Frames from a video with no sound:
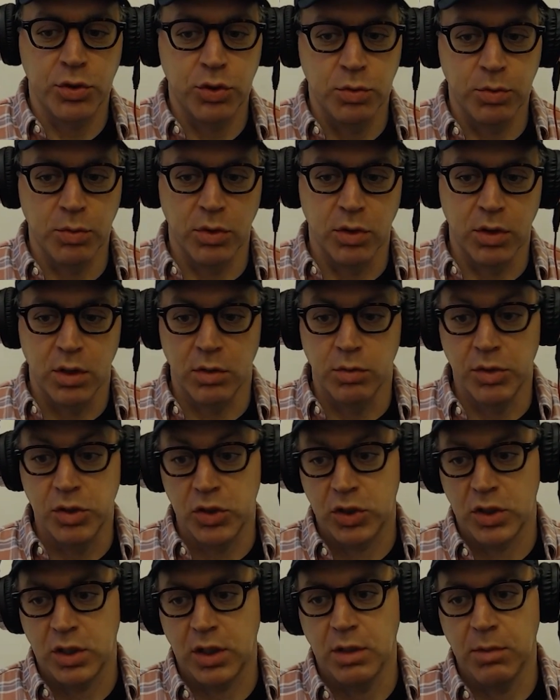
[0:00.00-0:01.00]
you more,
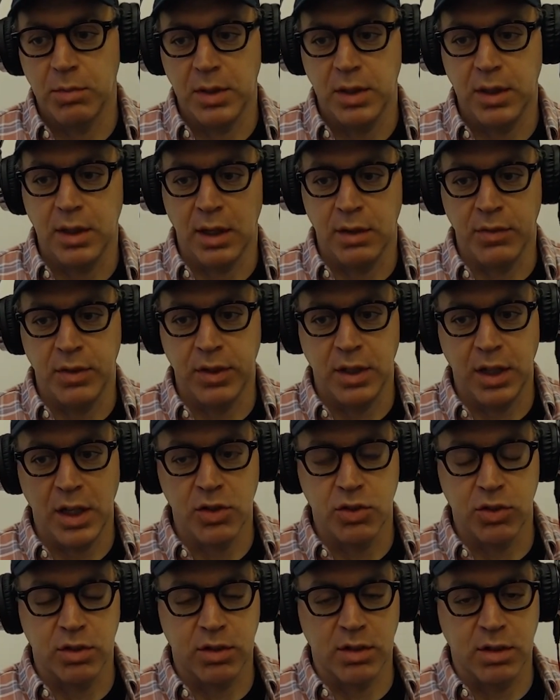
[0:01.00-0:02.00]
which can be
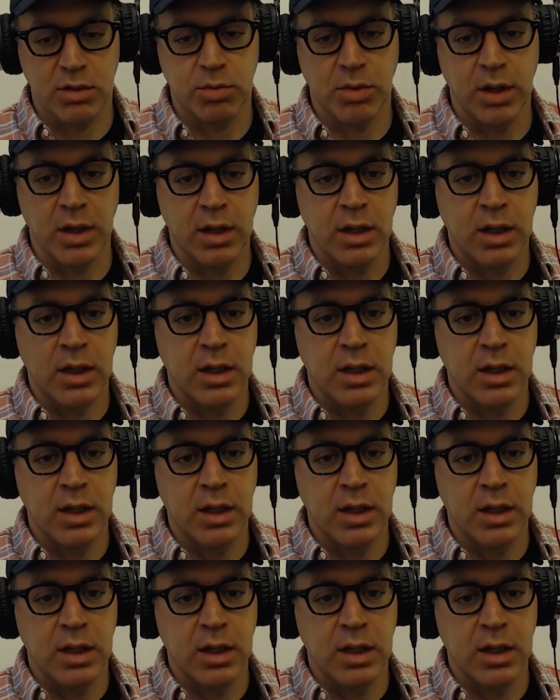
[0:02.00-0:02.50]
advantageous as well,